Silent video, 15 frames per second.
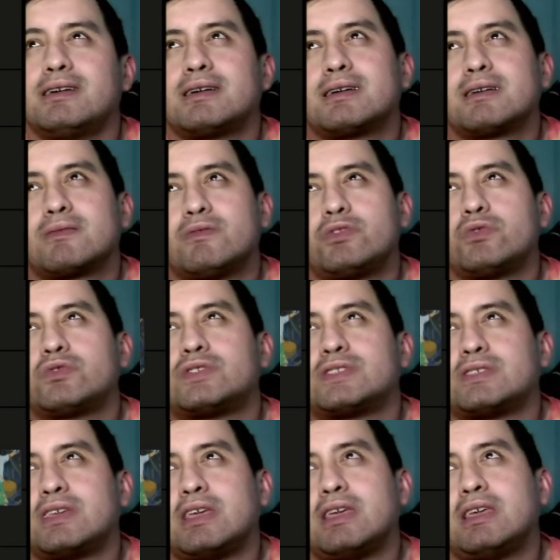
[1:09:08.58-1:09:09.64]
We'll do
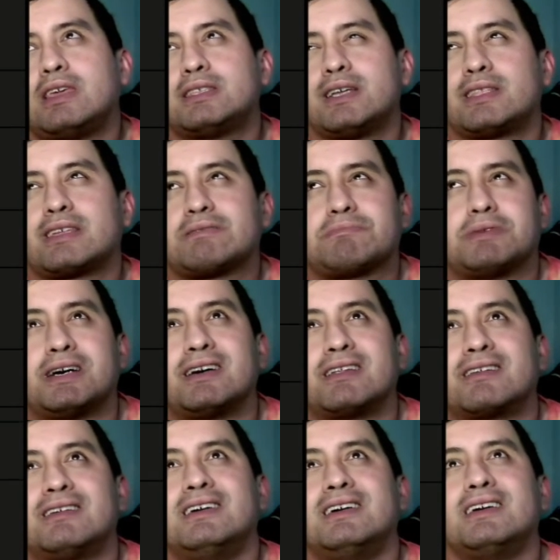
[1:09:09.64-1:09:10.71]
C. He's not that bad.
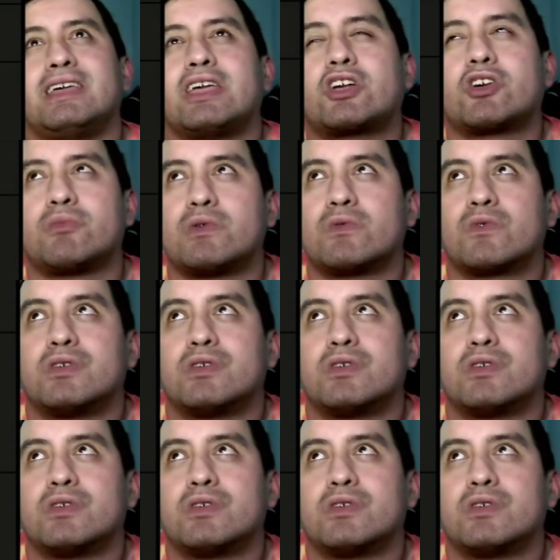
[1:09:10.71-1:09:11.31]
He could be worse.